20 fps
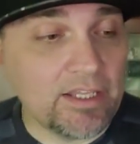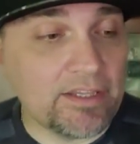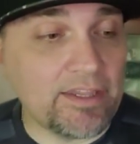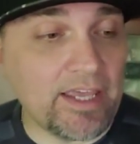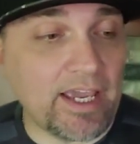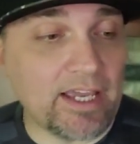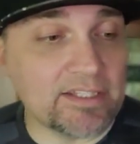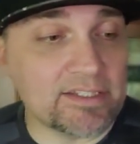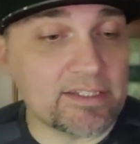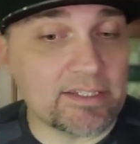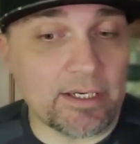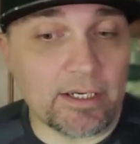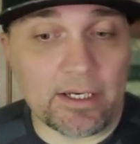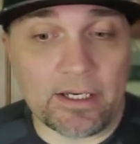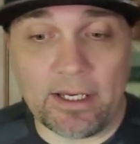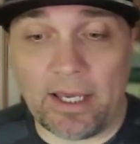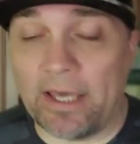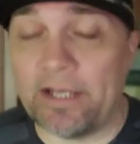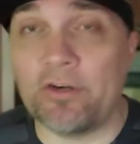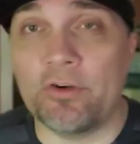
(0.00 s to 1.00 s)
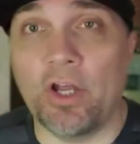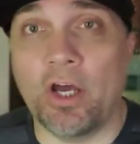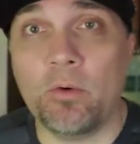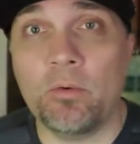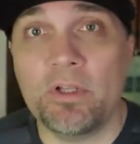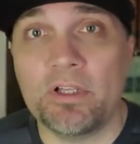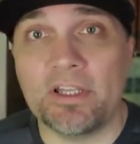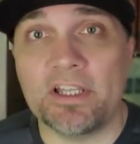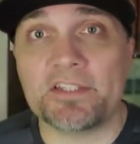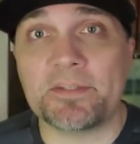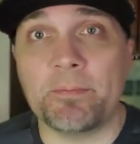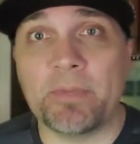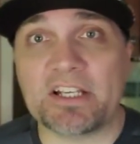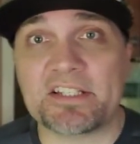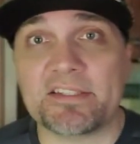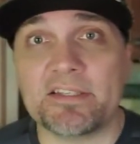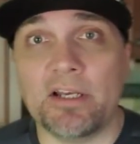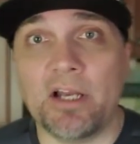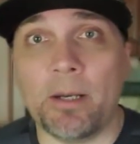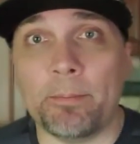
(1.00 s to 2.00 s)
that, uh, I don't know, let's
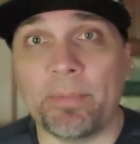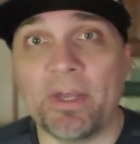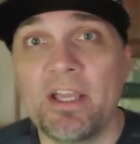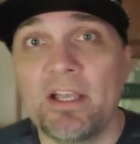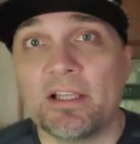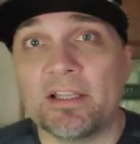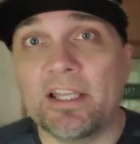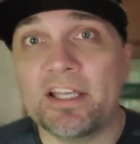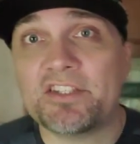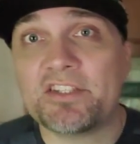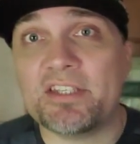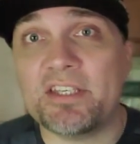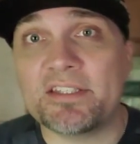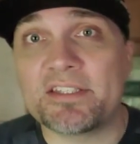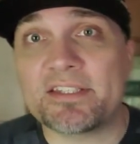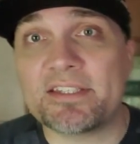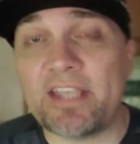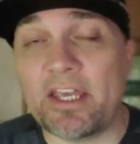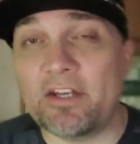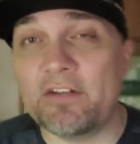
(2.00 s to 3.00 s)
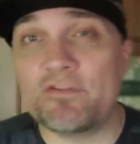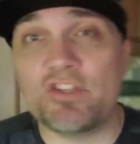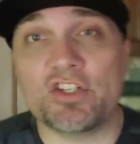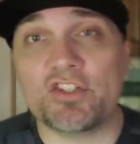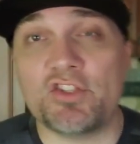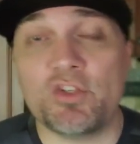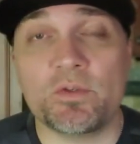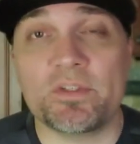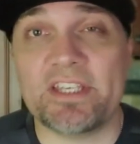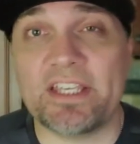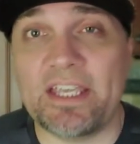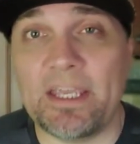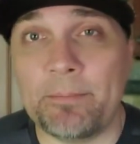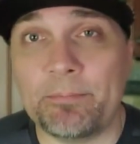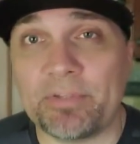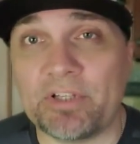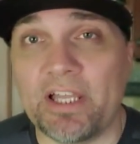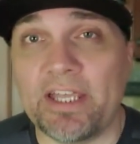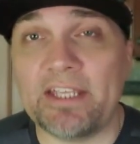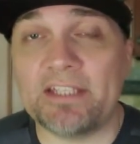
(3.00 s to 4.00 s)
mix it up. Let's, instead of just using a
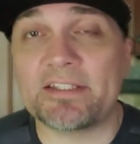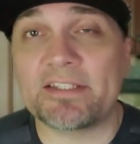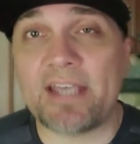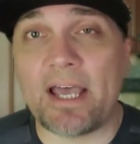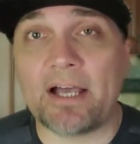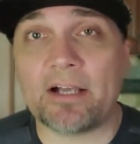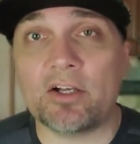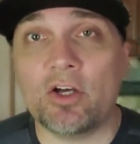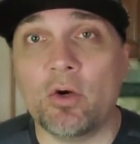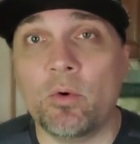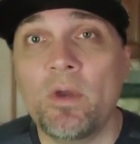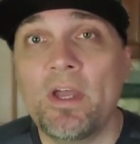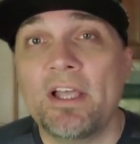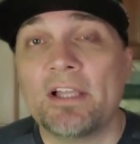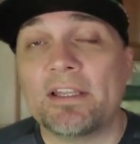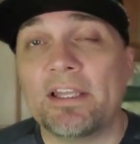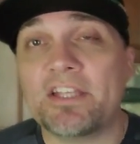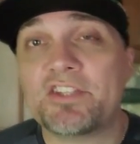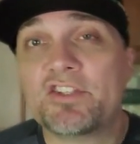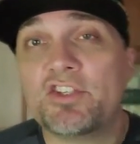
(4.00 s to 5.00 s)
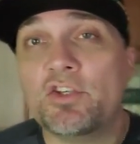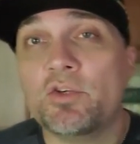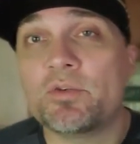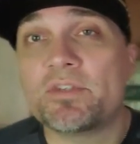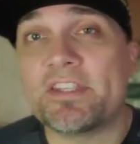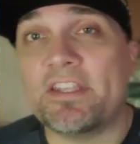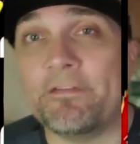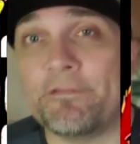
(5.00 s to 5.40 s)
plain taco, let's use the